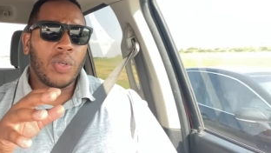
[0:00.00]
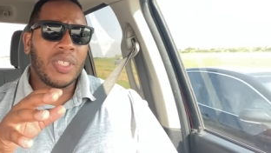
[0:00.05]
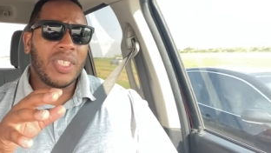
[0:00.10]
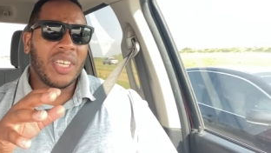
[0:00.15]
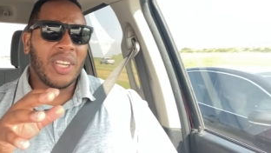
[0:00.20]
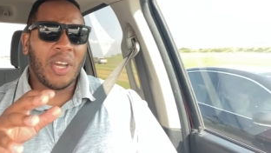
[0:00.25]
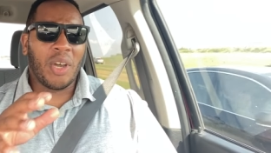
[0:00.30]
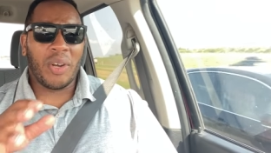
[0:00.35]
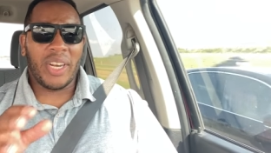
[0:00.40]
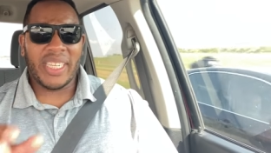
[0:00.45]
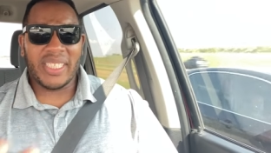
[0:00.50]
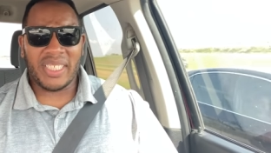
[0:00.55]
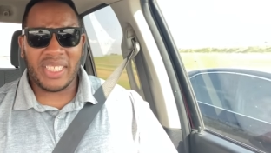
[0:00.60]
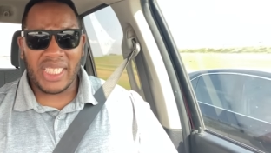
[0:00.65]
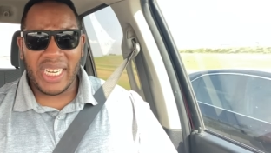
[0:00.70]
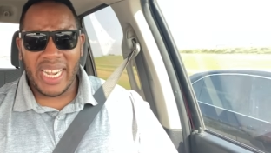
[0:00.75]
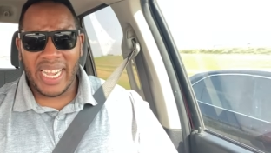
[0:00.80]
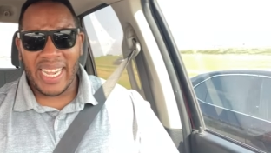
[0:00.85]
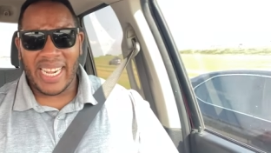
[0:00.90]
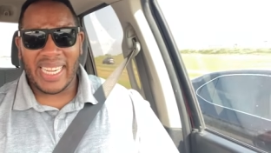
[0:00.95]
you know, this
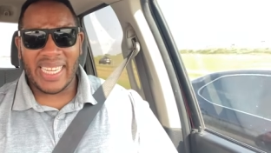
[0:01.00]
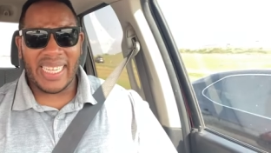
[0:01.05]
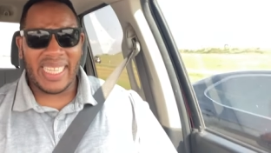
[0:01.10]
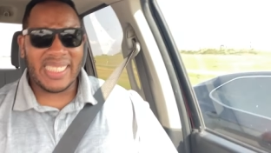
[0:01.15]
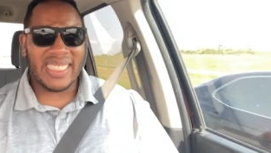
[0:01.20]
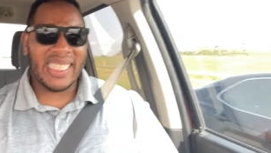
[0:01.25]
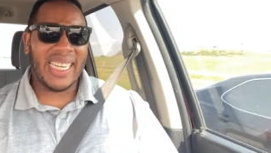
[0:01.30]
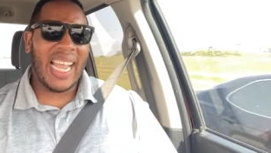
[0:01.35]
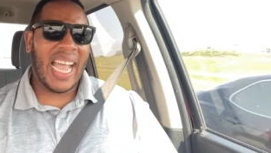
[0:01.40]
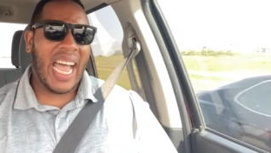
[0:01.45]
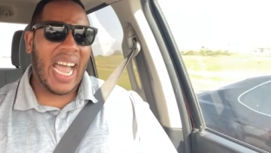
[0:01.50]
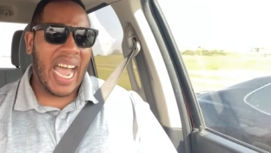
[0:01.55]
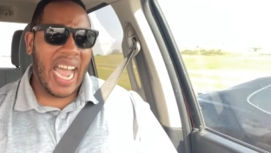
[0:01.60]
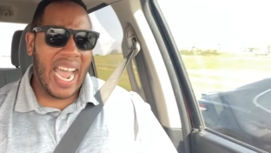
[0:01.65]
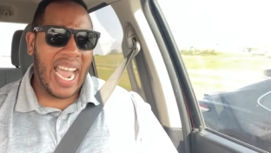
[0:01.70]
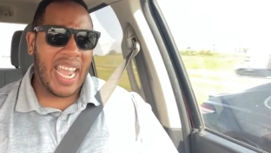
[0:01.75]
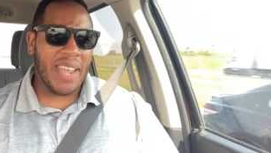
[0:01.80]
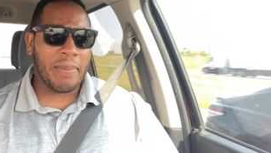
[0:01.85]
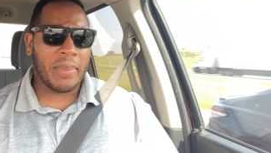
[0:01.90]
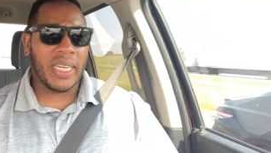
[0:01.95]
chick, is eh, she all
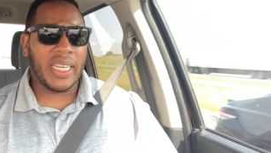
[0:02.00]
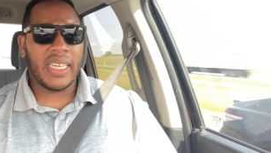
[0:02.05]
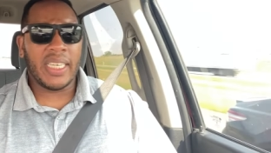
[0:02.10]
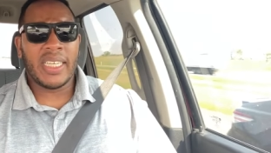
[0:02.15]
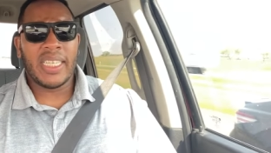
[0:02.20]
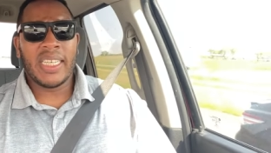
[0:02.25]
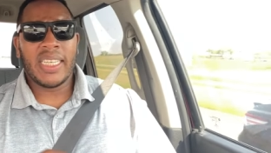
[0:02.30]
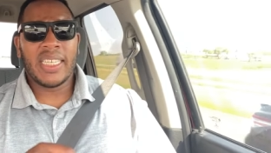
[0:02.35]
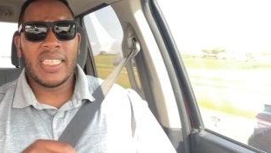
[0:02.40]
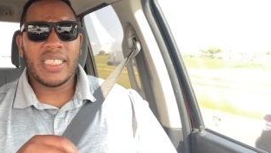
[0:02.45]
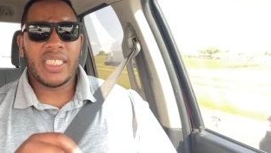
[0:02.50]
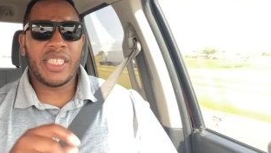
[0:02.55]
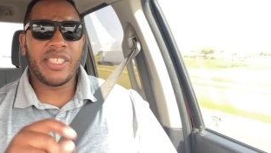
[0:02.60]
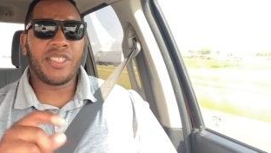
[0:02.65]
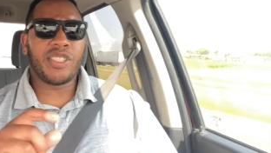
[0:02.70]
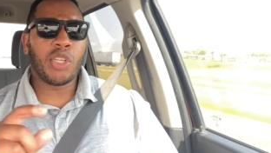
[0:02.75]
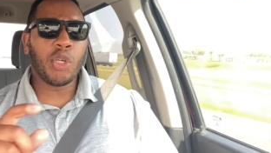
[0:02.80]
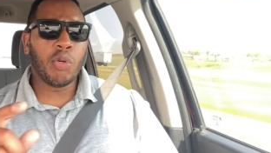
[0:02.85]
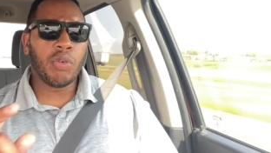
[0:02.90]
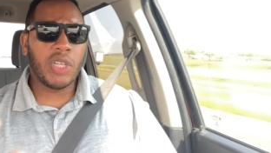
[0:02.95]
right, but
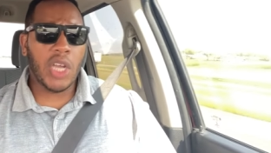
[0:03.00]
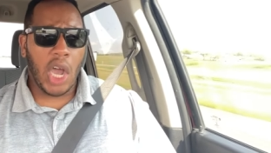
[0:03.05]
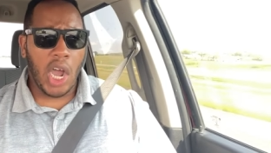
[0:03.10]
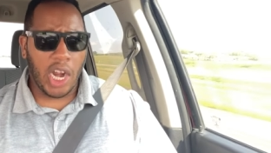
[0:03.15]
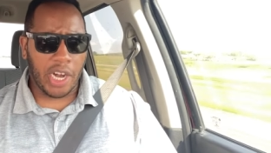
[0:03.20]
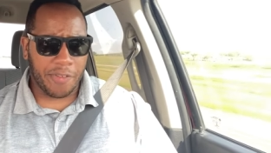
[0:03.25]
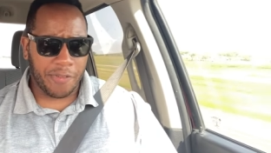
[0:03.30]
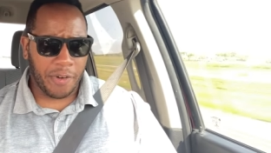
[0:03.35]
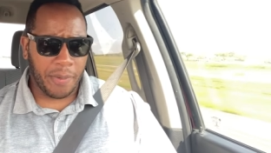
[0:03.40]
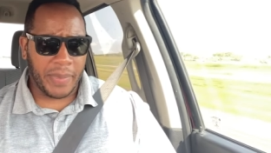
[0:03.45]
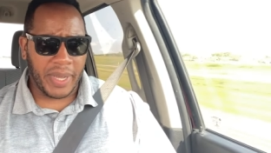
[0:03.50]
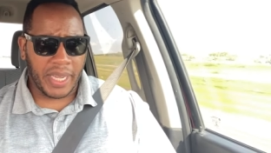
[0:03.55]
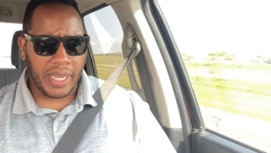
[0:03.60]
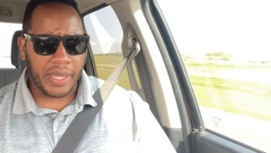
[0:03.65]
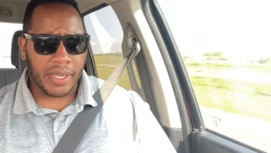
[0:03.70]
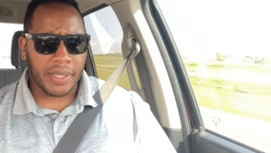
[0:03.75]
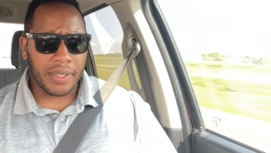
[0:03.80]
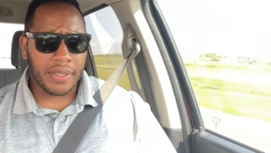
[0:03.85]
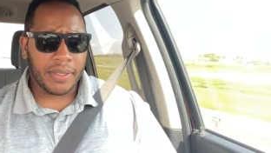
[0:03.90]
she's too dark for me.